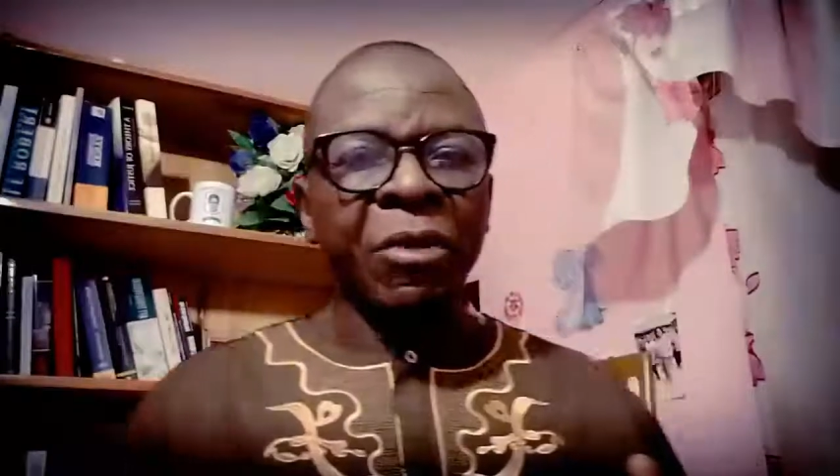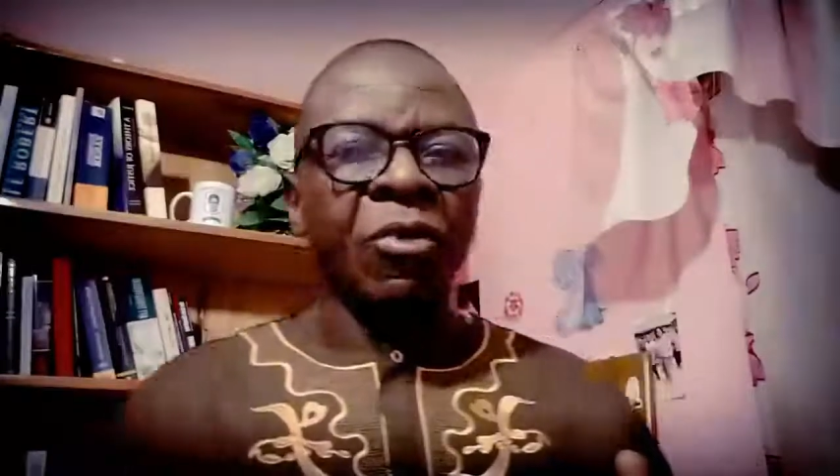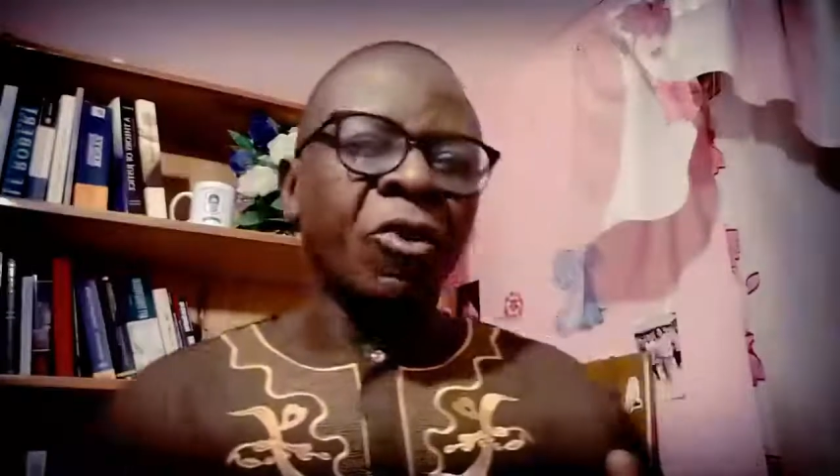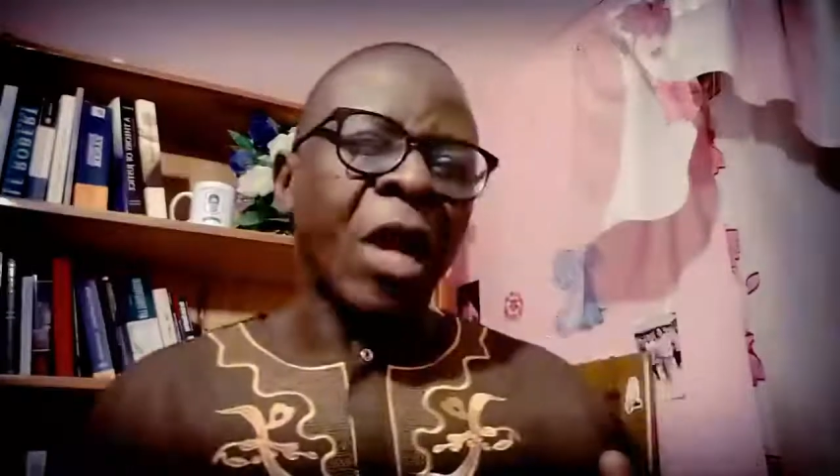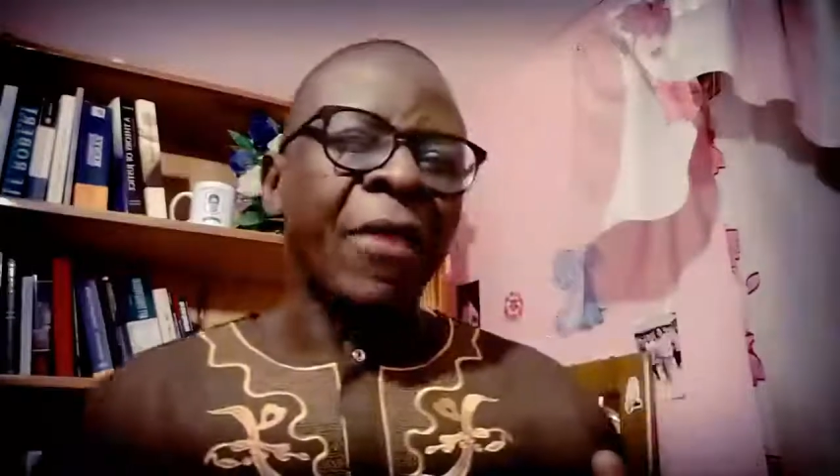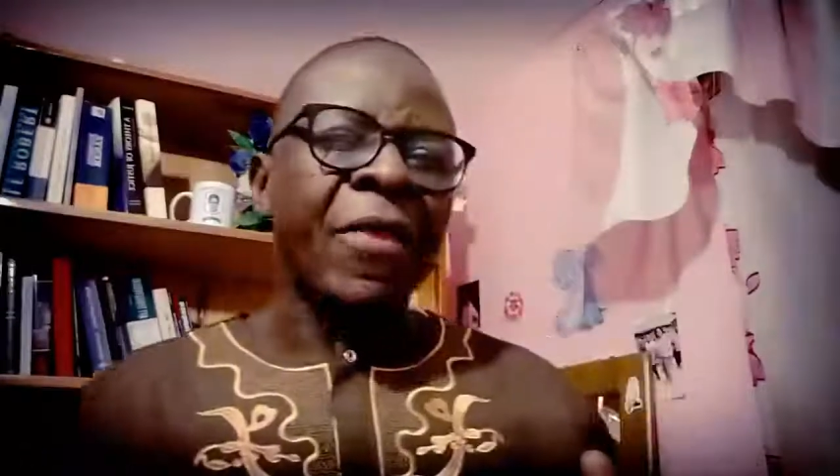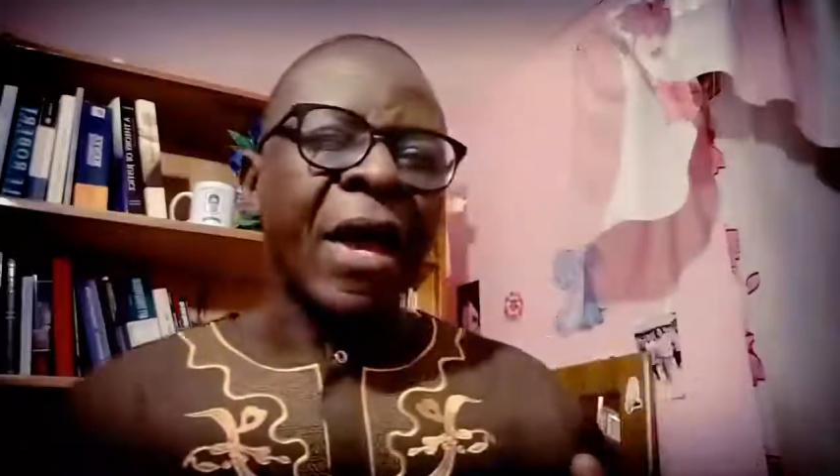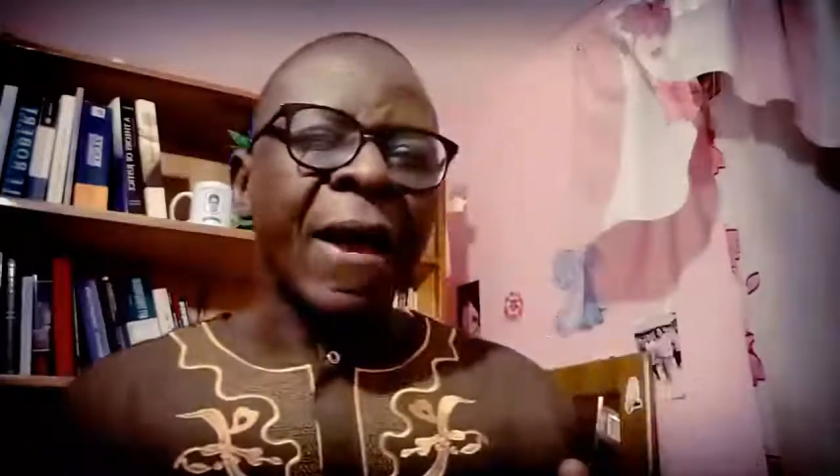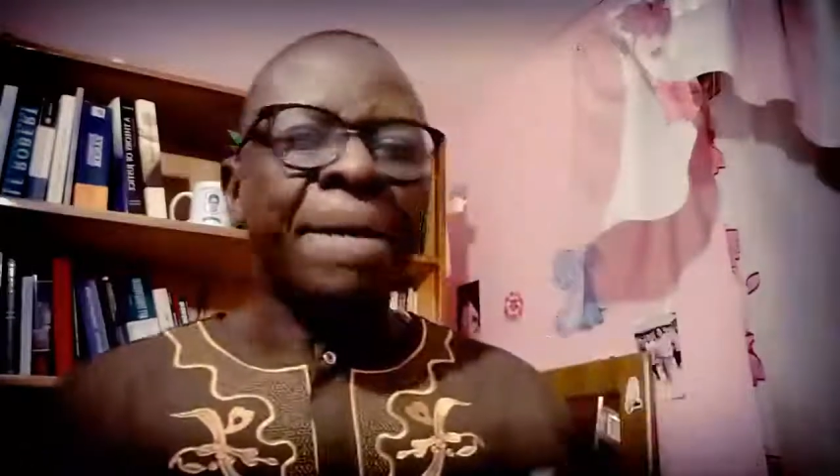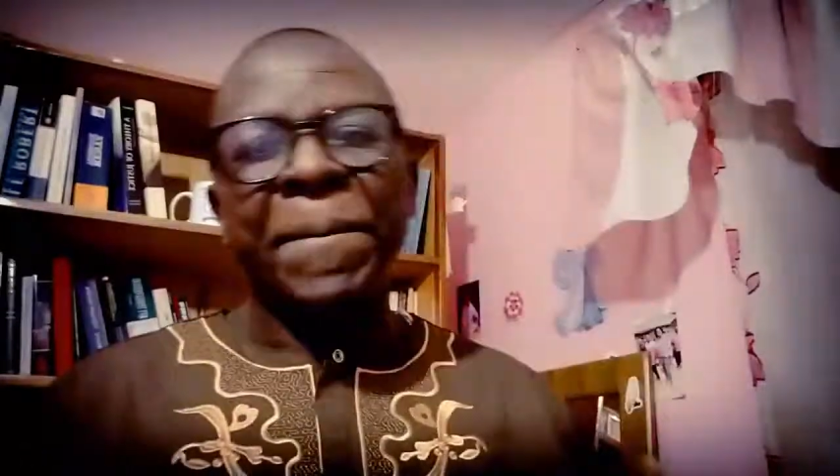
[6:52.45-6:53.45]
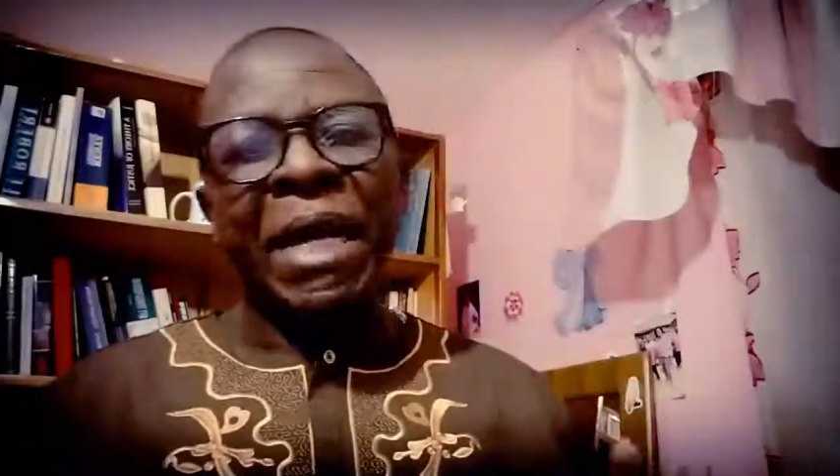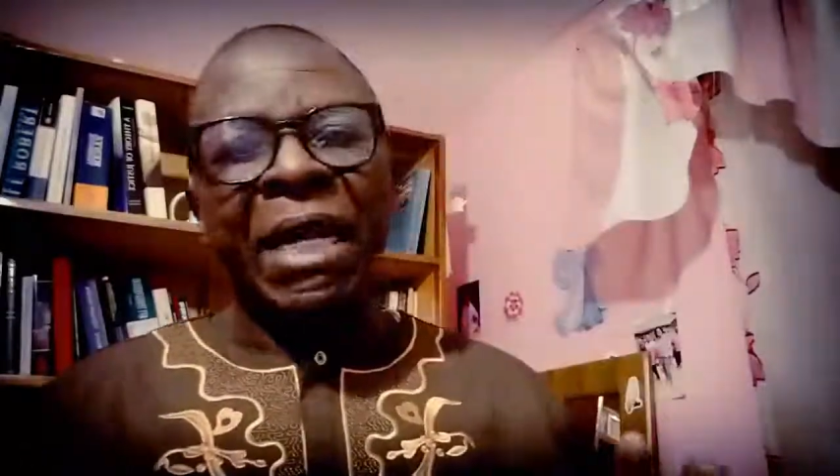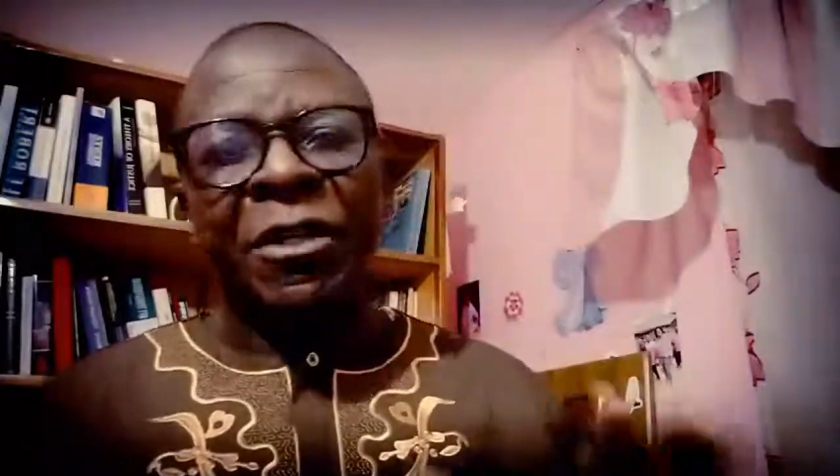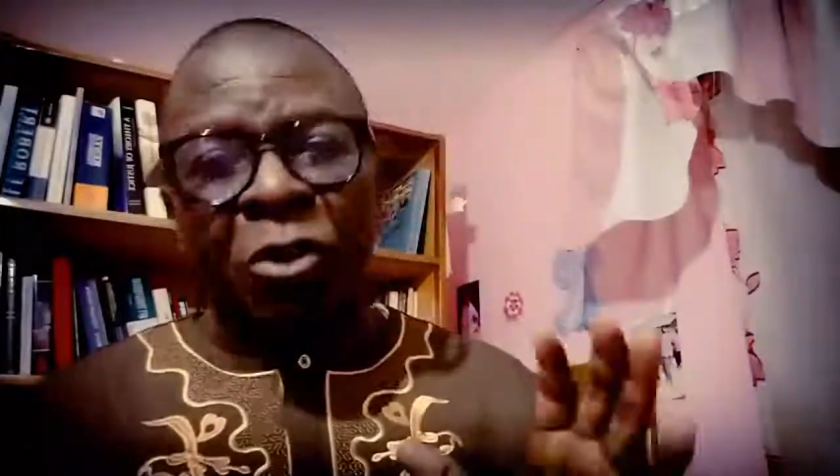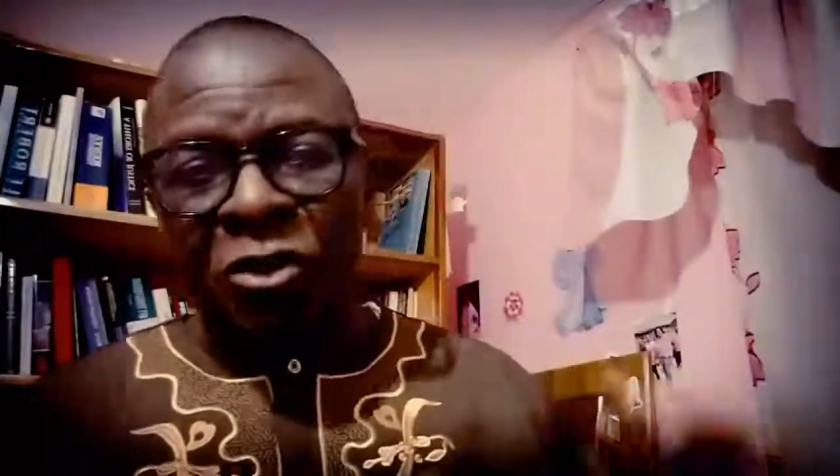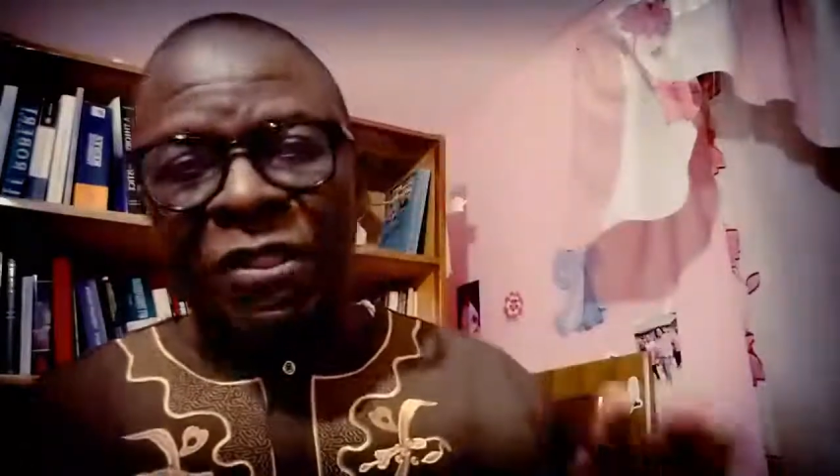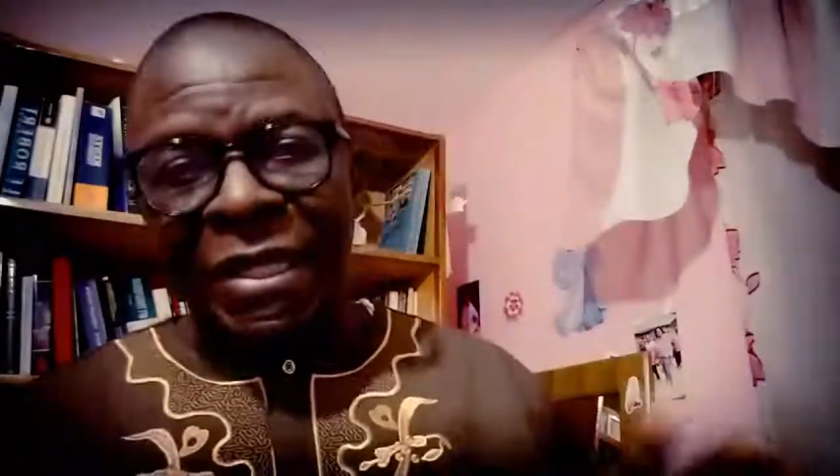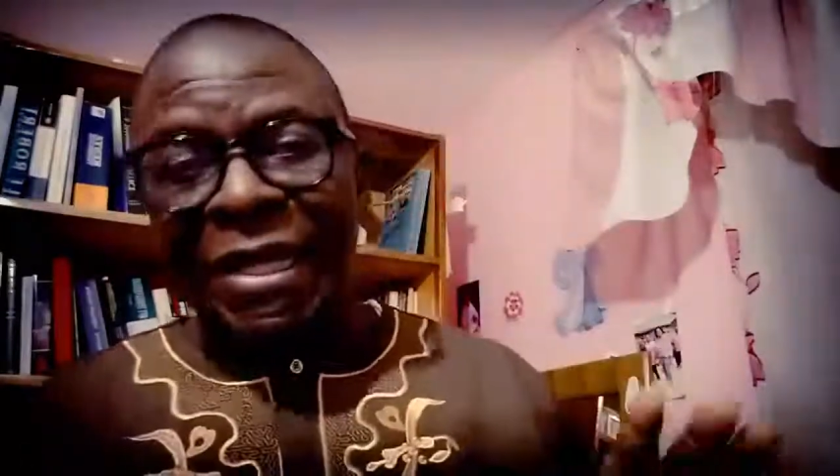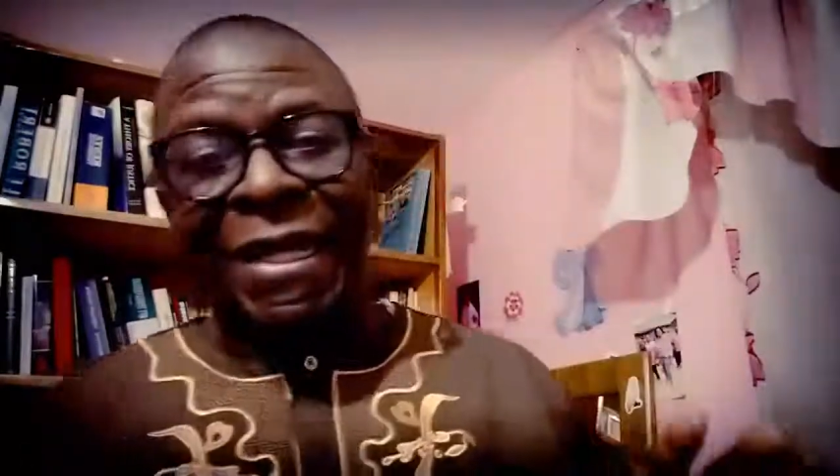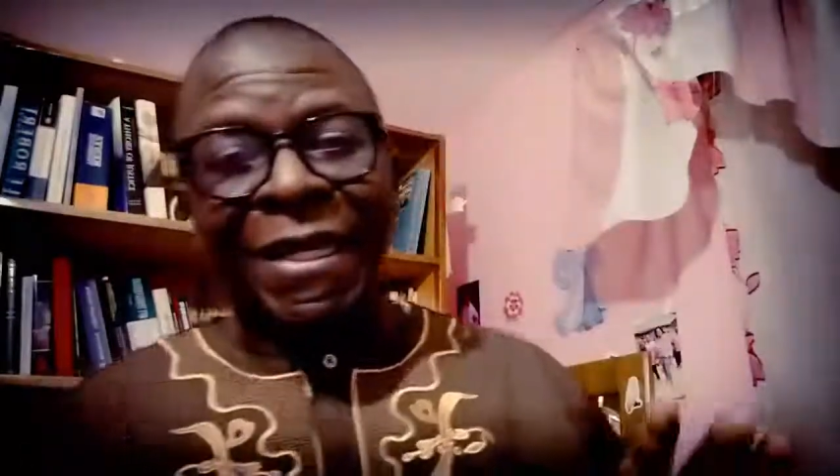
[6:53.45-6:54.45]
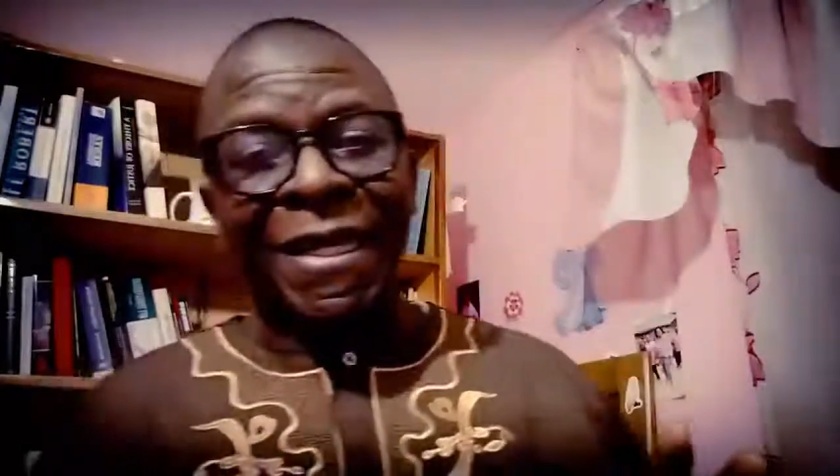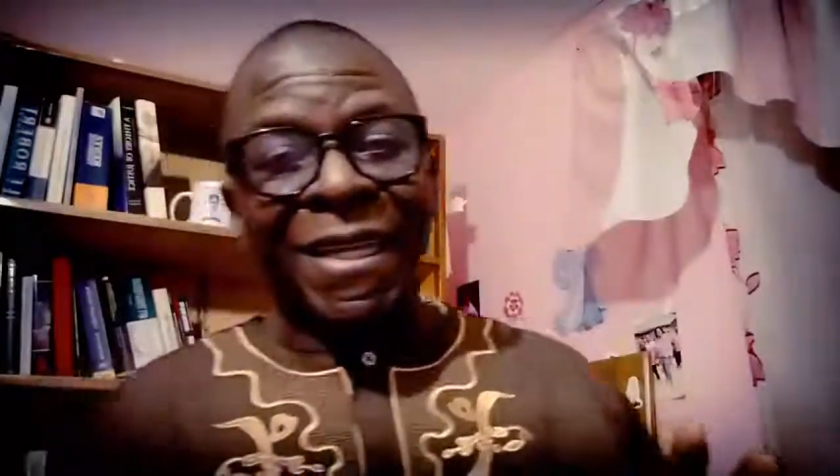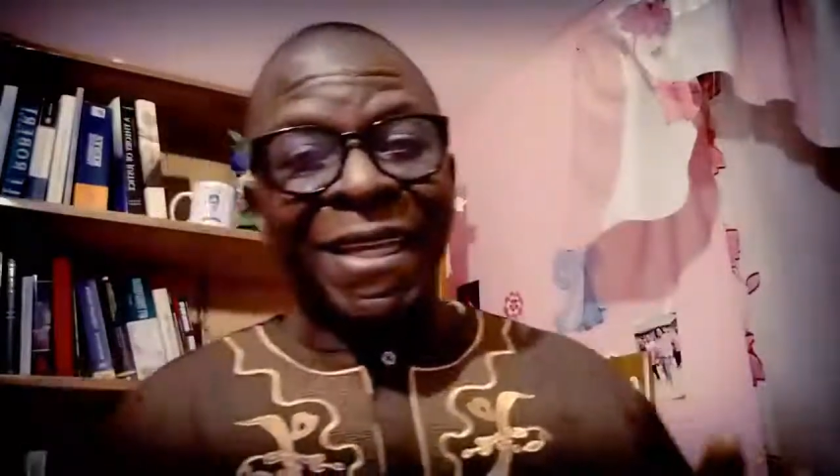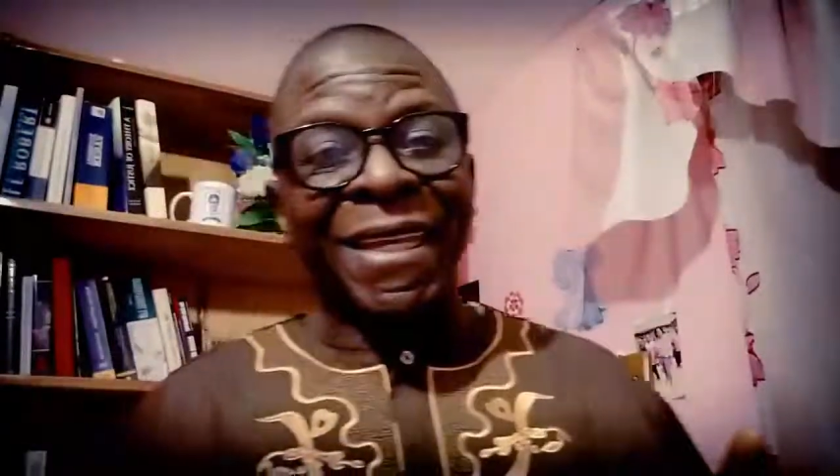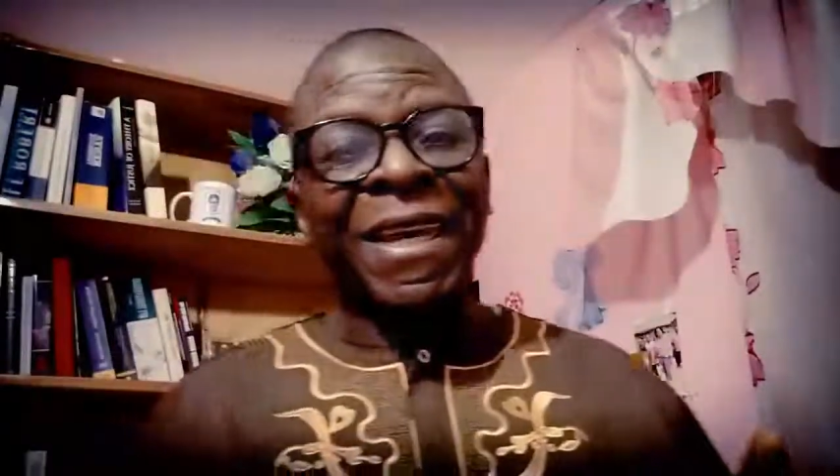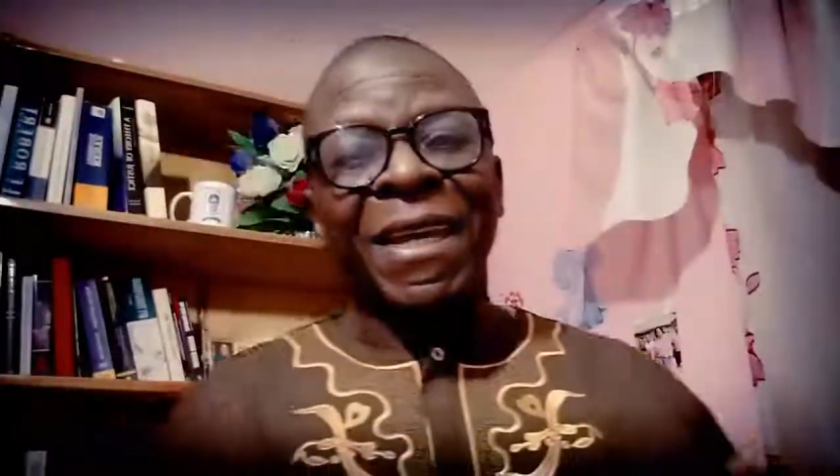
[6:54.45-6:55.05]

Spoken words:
or rather paradoxically,